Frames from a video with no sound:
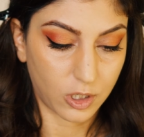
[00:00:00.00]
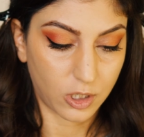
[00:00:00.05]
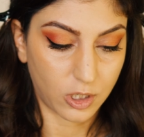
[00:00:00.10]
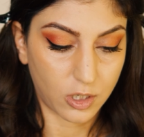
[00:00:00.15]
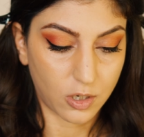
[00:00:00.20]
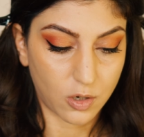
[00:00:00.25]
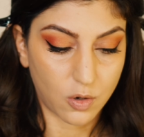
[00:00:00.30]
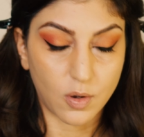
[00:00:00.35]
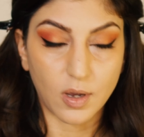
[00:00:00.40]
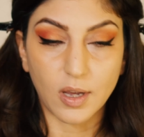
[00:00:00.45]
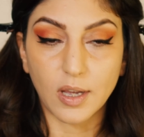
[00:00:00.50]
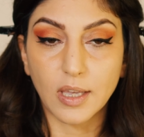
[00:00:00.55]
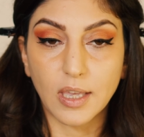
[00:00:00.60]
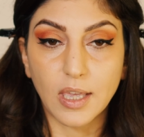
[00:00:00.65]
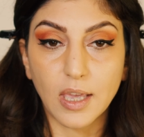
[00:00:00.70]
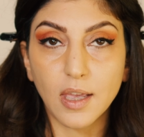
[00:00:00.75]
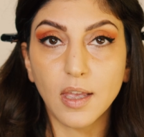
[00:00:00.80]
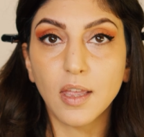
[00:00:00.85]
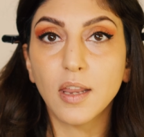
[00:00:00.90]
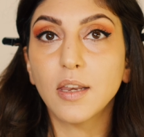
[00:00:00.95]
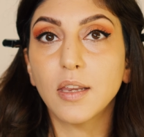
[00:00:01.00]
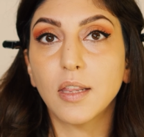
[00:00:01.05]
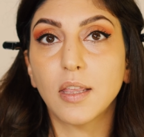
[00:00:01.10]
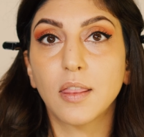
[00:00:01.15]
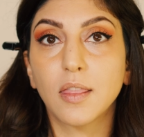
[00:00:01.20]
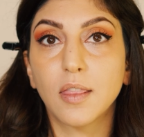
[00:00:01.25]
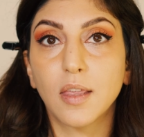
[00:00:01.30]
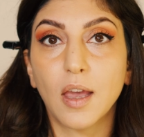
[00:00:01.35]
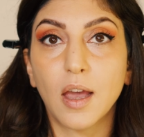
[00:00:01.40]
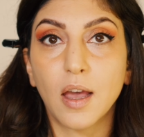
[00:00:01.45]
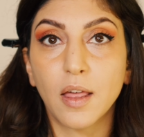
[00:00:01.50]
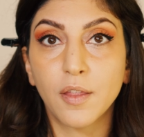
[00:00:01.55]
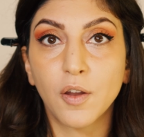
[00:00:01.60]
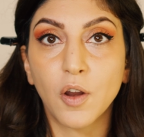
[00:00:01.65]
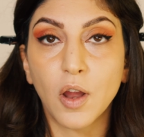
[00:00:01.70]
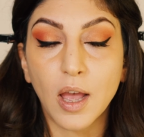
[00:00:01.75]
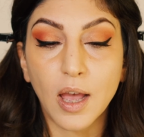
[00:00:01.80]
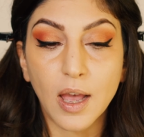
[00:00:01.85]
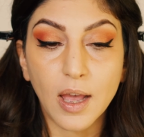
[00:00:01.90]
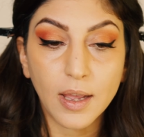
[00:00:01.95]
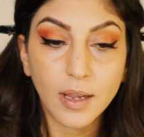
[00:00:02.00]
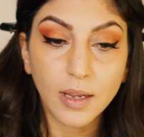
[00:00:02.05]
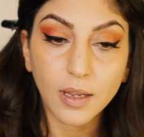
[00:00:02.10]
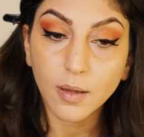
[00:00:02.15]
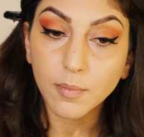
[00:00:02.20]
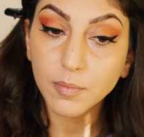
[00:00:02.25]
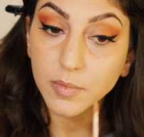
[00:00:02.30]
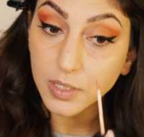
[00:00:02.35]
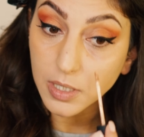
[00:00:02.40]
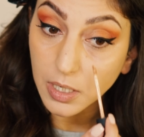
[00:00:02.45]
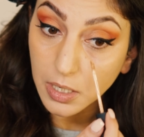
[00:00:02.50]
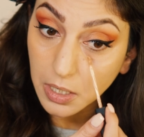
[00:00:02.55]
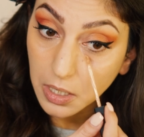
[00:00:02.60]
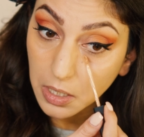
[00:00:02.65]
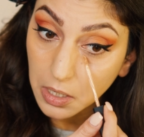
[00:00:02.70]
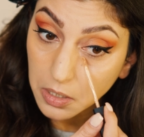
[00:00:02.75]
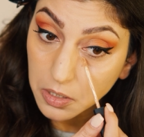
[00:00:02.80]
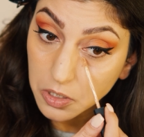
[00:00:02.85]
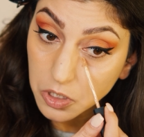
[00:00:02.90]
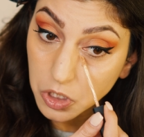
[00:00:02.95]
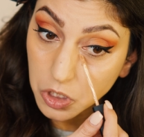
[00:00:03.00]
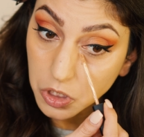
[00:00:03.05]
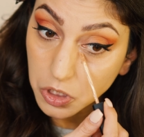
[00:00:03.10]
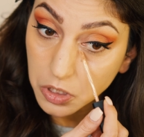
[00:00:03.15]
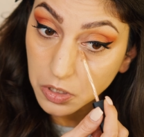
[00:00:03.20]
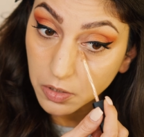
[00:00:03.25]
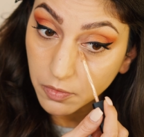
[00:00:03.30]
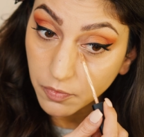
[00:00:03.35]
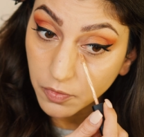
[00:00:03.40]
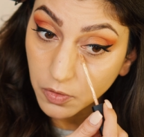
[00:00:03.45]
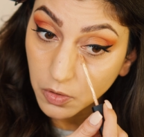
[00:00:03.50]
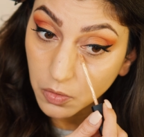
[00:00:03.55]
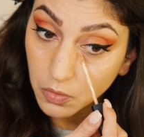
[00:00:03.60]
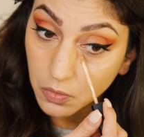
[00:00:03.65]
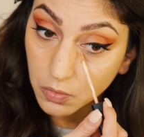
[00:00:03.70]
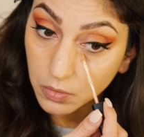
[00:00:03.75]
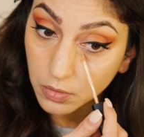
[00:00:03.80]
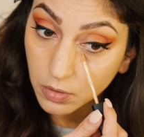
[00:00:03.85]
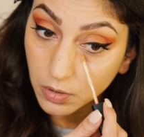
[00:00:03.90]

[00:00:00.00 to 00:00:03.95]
so again in the other eye I'm taking just a few